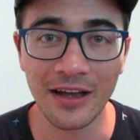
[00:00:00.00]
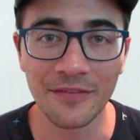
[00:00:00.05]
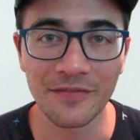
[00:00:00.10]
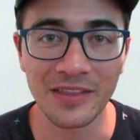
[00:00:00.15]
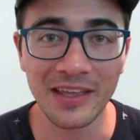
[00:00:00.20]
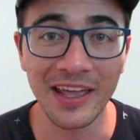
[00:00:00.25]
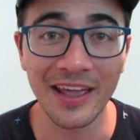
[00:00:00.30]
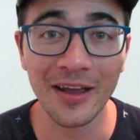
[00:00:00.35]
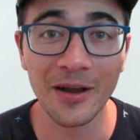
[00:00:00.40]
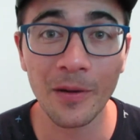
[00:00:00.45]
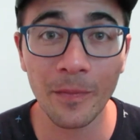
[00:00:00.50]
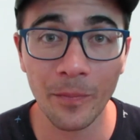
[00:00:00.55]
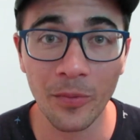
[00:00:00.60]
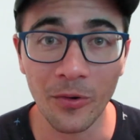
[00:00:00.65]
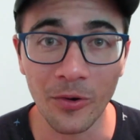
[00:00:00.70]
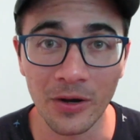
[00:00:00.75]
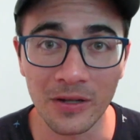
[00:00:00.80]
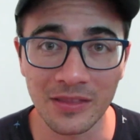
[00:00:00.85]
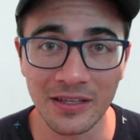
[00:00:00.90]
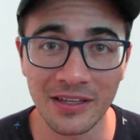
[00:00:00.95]
of the
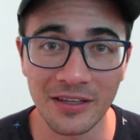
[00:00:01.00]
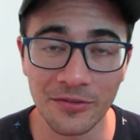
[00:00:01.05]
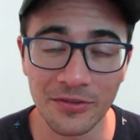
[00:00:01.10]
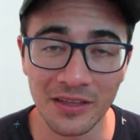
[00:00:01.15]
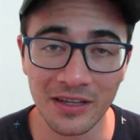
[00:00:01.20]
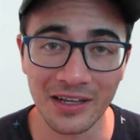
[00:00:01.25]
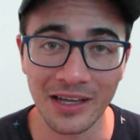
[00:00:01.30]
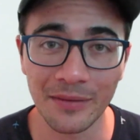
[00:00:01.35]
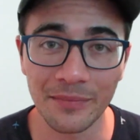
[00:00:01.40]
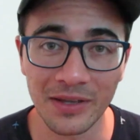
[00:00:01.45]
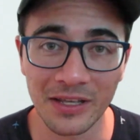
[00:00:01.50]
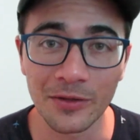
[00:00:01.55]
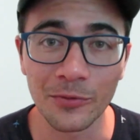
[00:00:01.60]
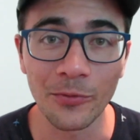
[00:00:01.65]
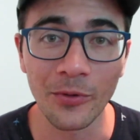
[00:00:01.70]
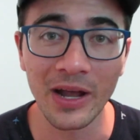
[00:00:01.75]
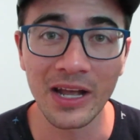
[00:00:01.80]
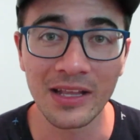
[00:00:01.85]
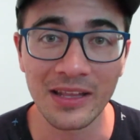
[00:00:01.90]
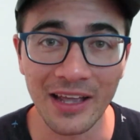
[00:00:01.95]
airport that you think I'm in
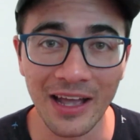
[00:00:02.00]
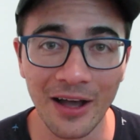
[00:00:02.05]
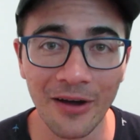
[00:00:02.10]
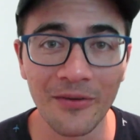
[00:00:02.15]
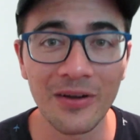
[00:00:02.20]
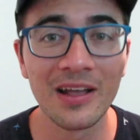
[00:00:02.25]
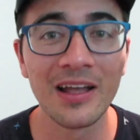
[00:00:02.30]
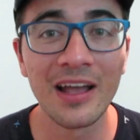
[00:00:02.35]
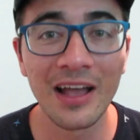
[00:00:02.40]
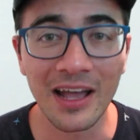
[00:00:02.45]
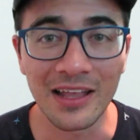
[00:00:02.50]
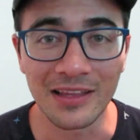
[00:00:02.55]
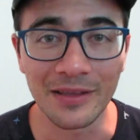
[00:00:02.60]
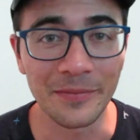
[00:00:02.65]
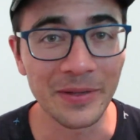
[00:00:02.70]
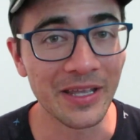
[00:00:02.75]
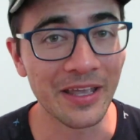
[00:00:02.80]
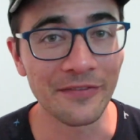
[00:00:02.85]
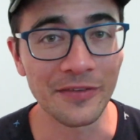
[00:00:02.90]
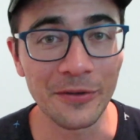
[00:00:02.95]
right now. And
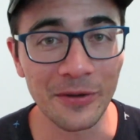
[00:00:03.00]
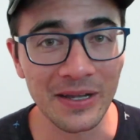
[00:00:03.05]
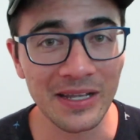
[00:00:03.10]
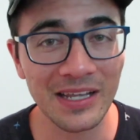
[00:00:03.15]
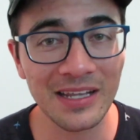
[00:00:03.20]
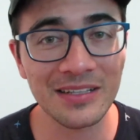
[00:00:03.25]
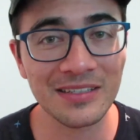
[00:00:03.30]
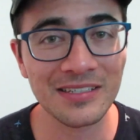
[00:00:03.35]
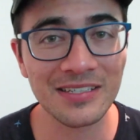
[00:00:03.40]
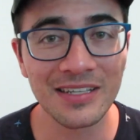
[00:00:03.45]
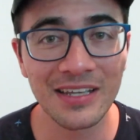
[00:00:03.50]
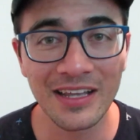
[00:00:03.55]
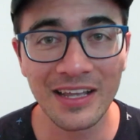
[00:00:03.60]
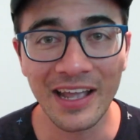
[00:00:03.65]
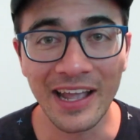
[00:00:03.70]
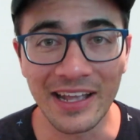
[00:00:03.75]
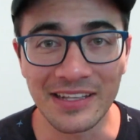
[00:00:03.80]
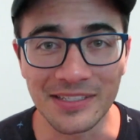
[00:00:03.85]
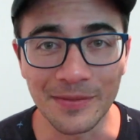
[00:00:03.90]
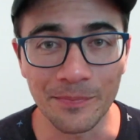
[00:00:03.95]
let me give you a hint,
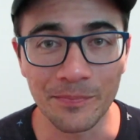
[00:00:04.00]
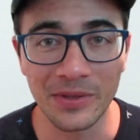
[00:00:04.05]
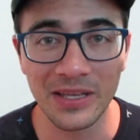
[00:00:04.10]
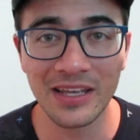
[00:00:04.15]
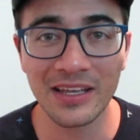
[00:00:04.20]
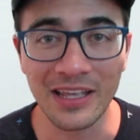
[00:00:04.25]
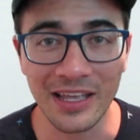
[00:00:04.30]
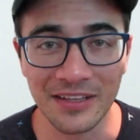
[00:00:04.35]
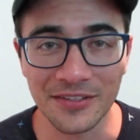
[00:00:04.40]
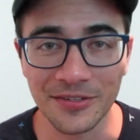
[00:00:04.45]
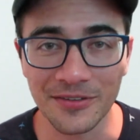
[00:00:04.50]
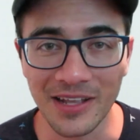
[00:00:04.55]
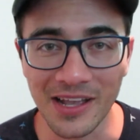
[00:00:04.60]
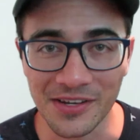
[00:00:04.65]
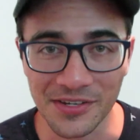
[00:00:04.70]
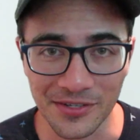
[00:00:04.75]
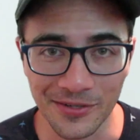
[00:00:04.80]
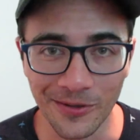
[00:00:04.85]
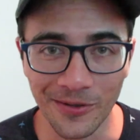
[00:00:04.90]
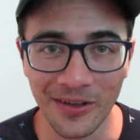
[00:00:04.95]
it's a big
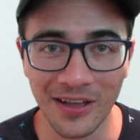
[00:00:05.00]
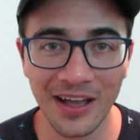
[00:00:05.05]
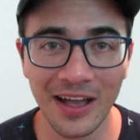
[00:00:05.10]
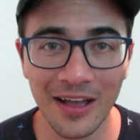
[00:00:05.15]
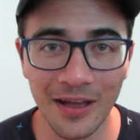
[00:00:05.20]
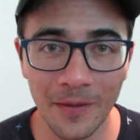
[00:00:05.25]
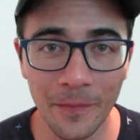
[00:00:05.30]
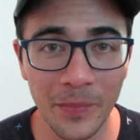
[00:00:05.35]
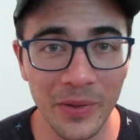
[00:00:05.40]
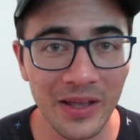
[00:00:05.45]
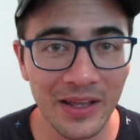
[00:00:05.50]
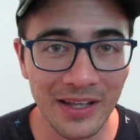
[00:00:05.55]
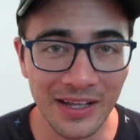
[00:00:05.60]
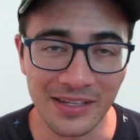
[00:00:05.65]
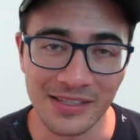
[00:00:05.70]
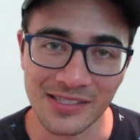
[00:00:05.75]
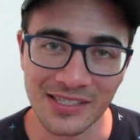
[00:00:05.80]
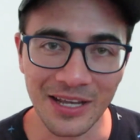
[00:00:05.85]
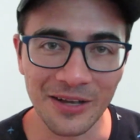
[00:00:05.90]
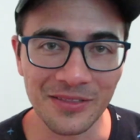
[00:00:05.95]
international hub
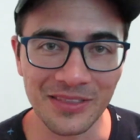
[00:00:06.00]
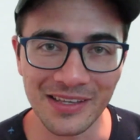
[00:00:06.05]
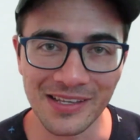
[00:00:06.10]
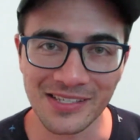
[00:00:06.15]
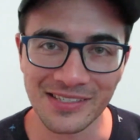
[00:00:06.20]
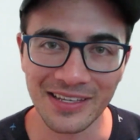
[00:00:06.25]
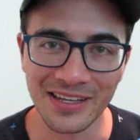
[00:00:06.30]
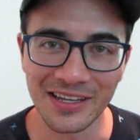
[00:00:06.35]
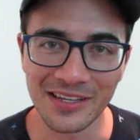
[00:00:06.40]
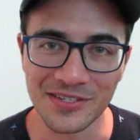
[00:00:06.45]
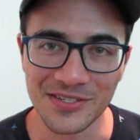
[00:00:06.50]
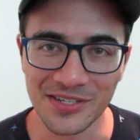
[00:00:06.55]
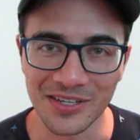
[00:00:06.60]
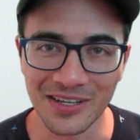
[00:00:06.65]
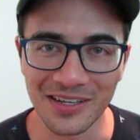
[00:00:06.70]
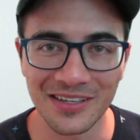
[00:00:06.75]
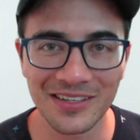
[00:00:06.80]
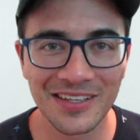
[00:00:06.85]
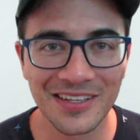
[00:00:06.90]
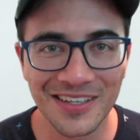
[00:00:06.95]
in Southeast
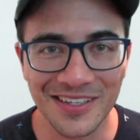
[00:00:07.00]
Asia.